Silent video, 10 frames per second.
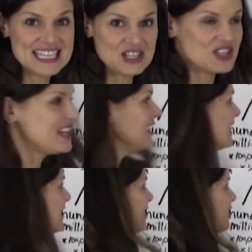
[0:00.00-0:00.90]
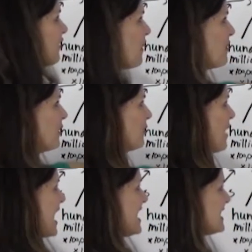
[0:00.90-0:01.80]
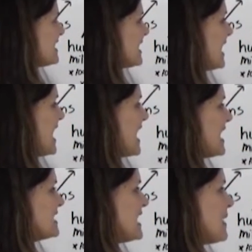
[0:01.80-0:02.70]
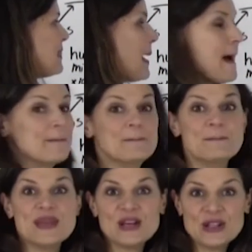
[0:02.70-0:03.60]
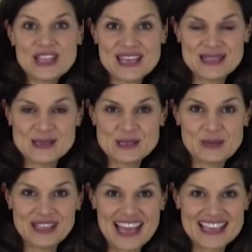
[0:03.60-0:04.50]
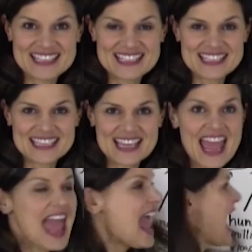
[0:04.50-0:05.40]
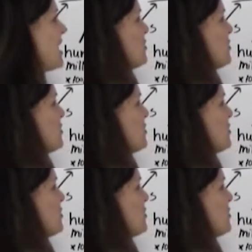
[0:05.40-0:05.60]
digit from the right is in the millions place. And